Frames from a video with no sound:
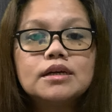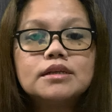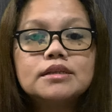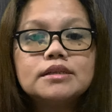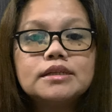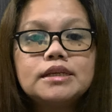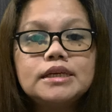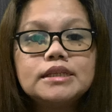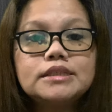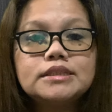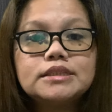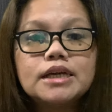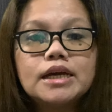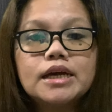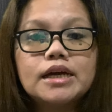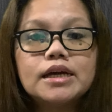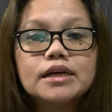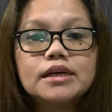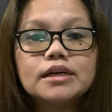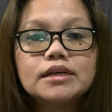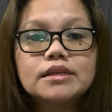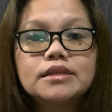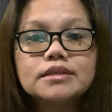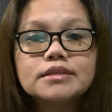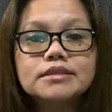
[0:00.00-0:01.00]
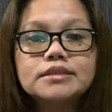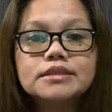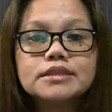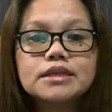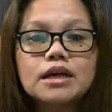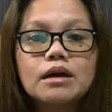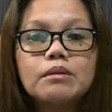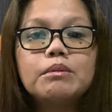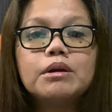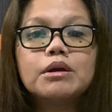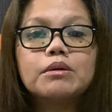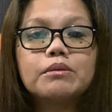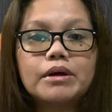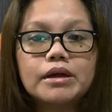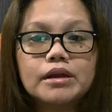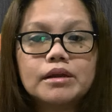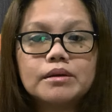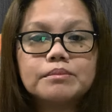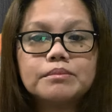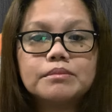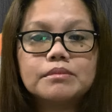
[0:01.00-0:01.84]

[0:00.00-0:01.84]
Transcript: Details coming right up.